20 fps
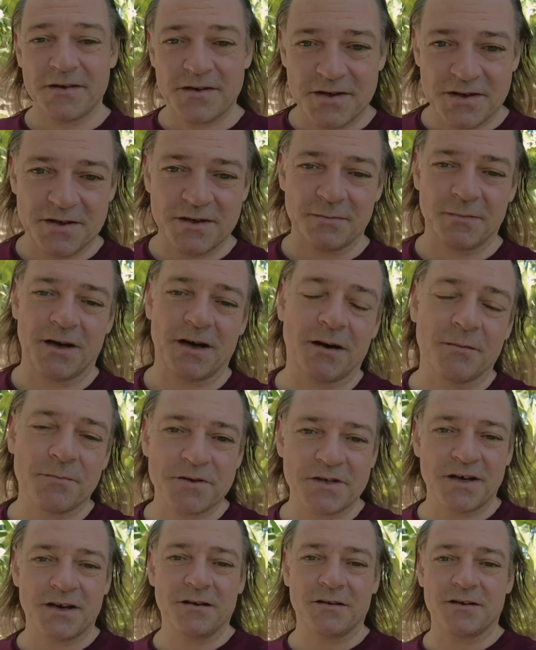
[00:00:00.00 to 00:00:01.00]
system
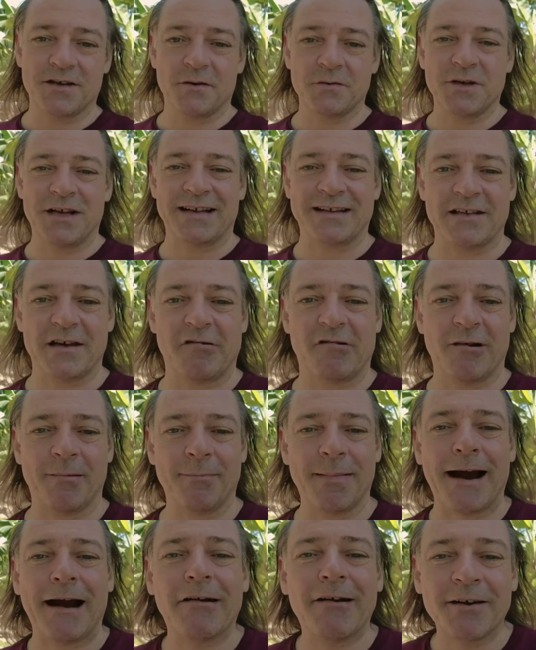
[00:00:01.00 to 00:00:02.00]
comes in,
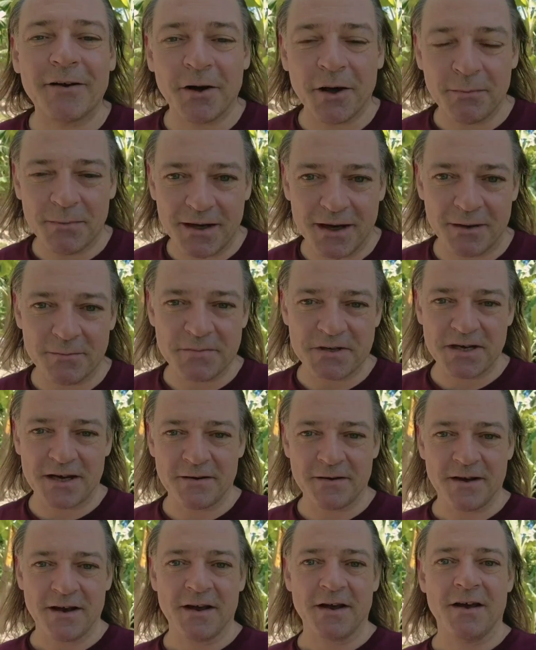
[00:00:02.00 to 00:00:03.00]
totalitarian paradigm comes
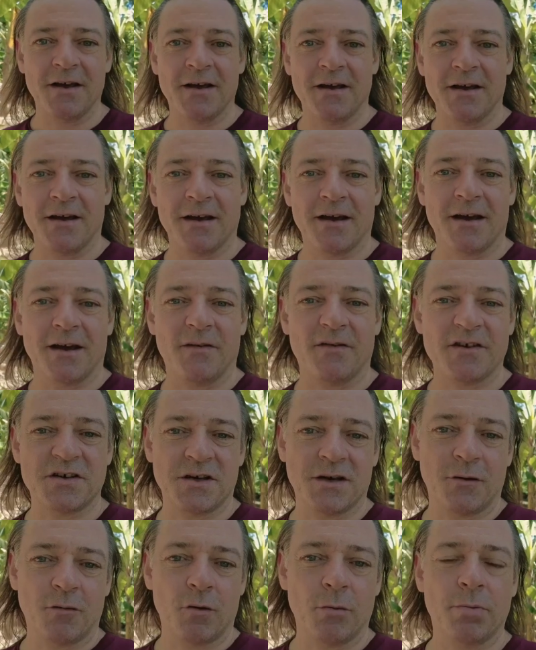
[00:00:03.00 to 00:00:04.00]
in. If
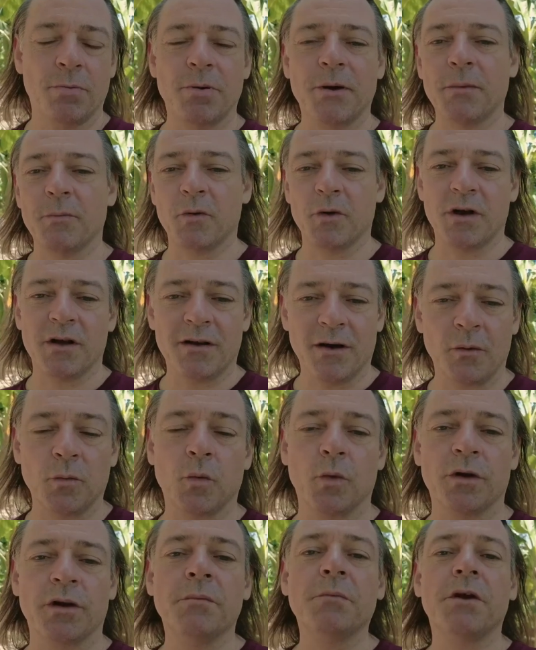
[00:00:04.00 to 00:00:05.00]
there's any group of people you
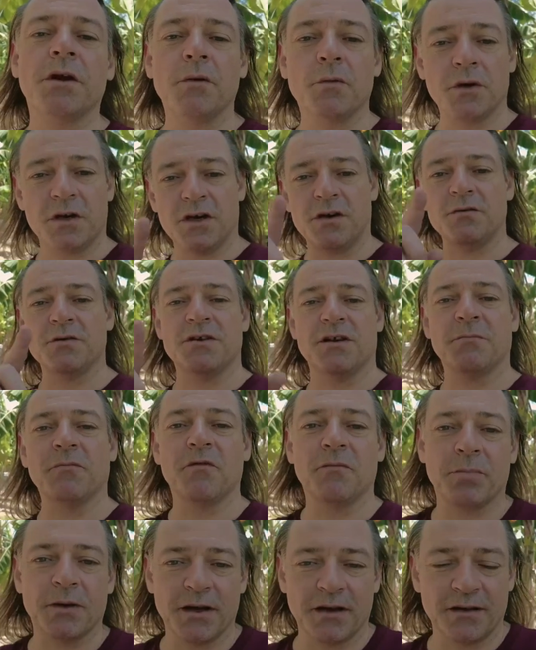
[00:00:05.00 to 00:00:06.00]
don't want them, you accuse
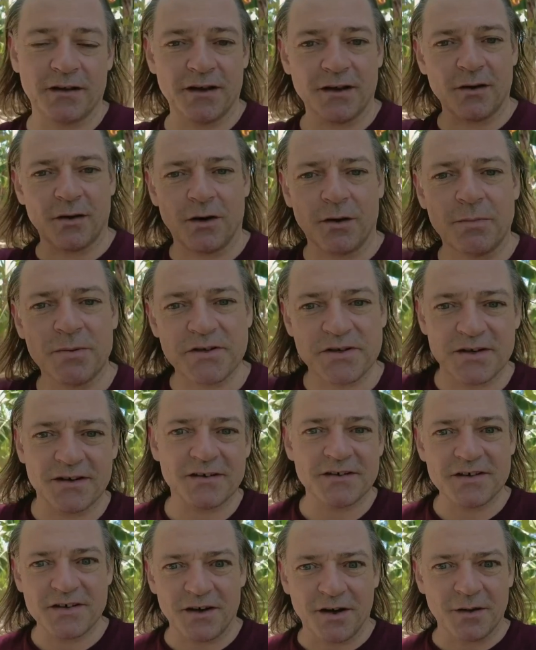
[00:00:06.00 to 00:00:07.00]
them of being the
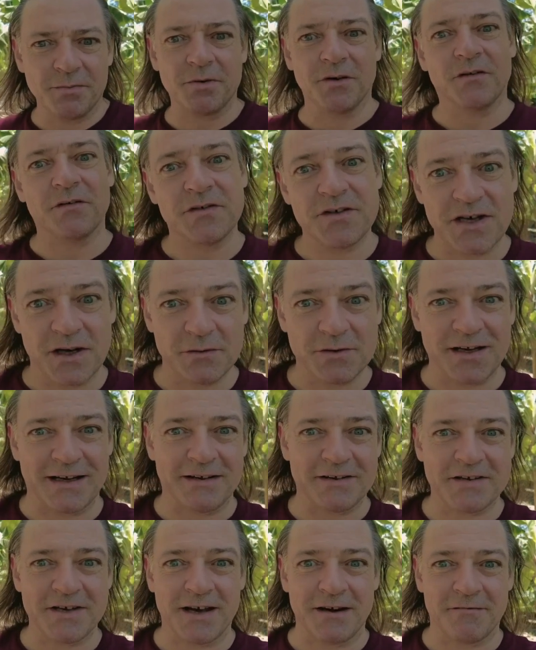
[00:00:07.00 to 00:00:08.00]
opposite type of
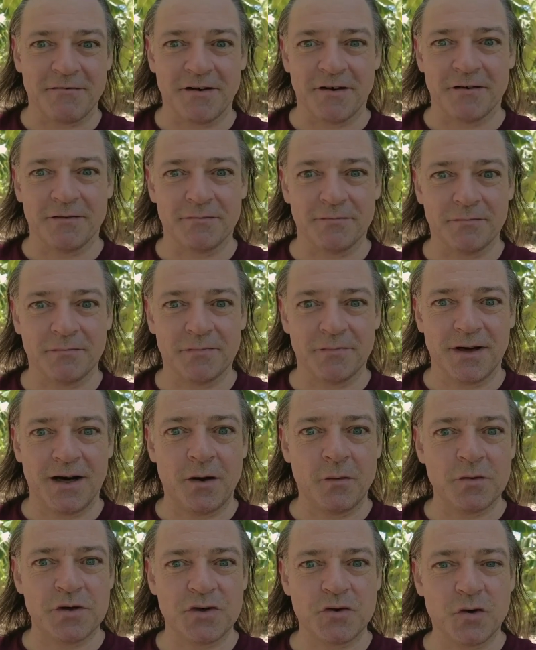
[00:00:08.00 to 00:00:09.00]
totalitarian.
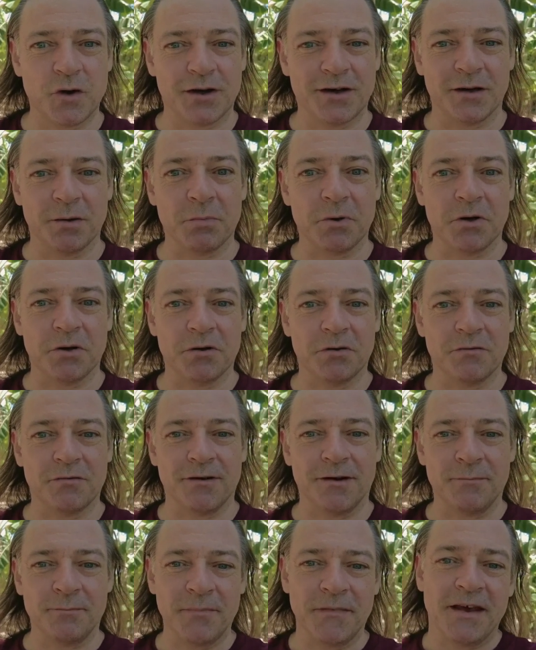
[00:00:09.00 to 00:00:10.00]
Oldest trick in the book,
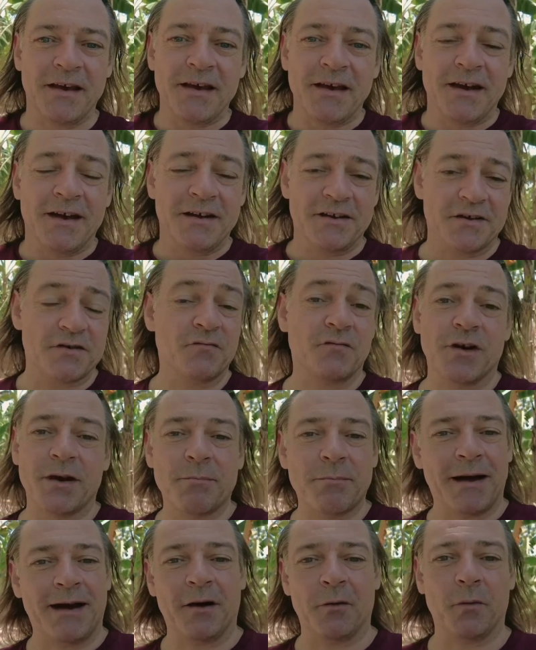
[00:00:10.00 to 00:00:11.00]
right? It doesn't
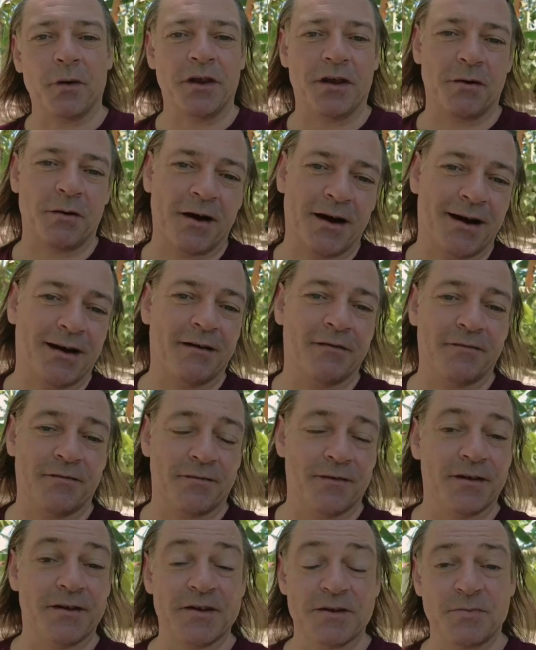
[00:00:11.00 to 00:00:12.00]
really matter whether you
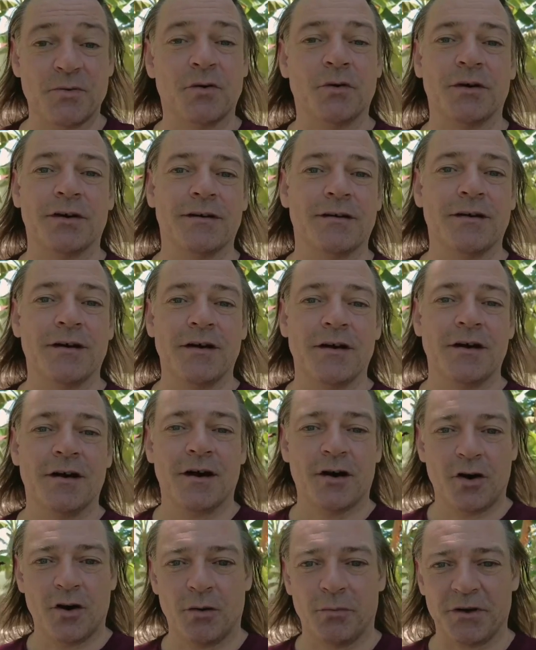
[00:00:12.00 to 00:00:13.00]
have, at this point,
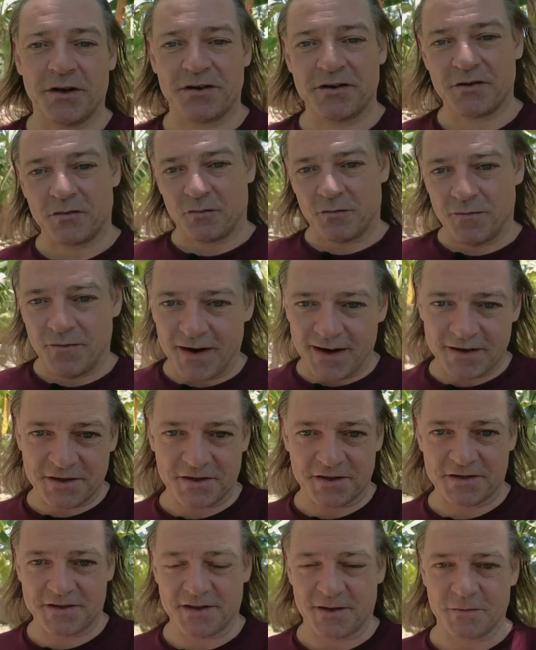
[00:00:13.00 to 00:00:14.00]
a communist or a
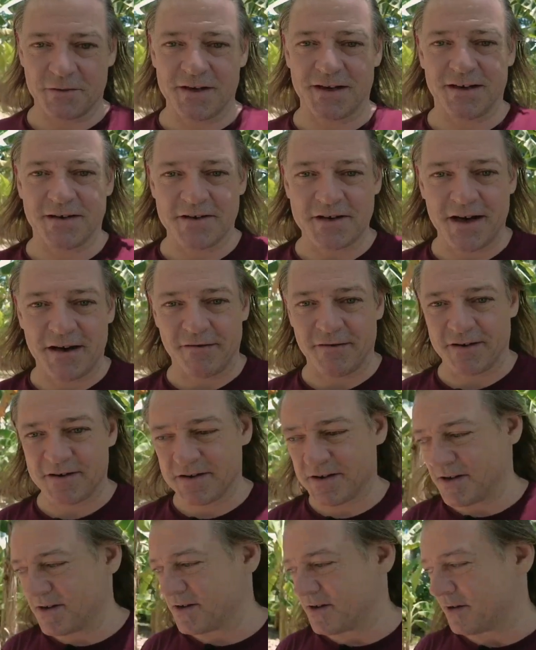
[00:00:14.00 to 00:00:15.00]
fascist totalitarian
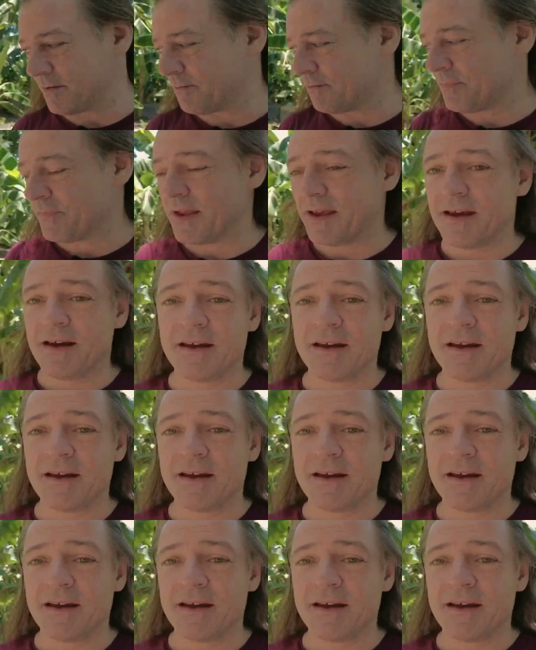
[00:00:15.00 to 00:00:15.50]
system.